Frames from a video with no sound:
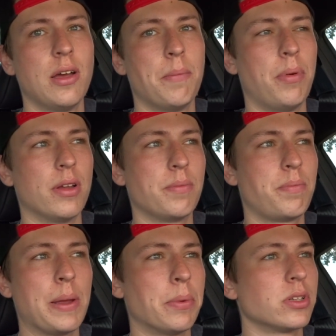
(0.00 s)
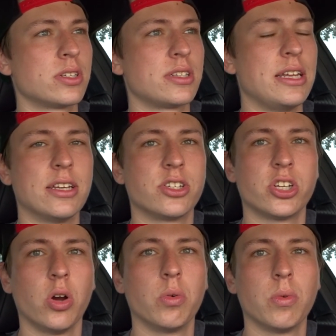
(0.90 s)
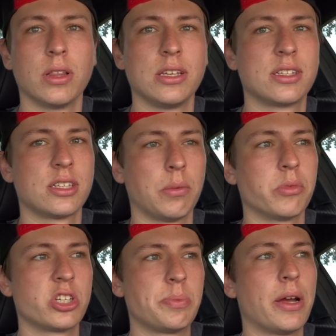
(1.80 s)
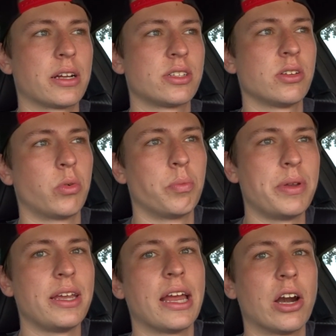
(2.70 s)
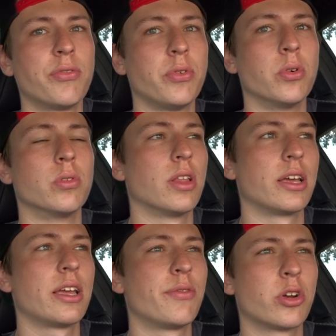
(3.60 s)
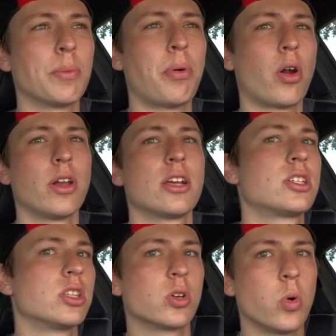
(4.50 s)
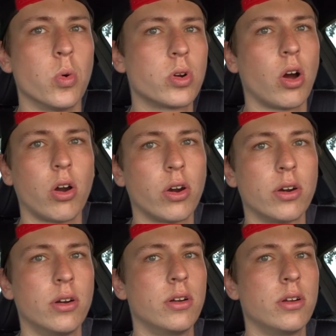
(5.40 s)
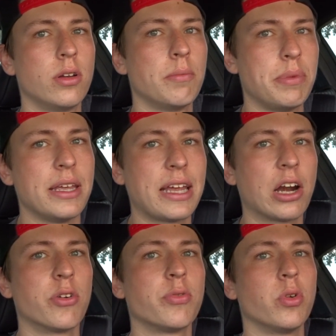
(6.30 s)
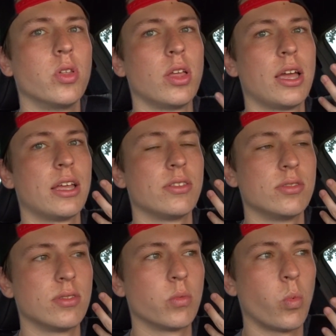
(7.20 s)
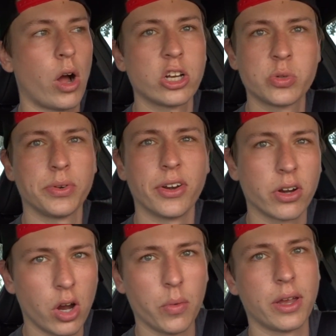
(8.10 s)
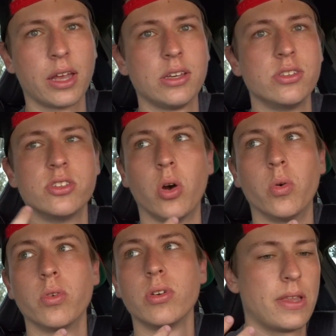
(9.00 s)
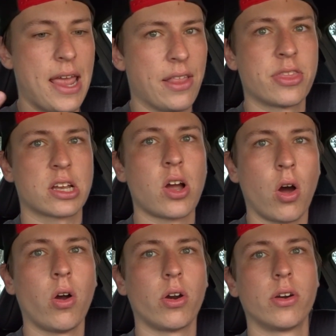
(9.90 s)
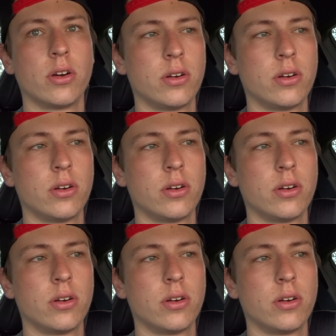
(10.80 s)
But people just need to show at least some respect, or be careful. If you're gonna park next to the cool car, be careful and watch where you're going, and don't hit the car.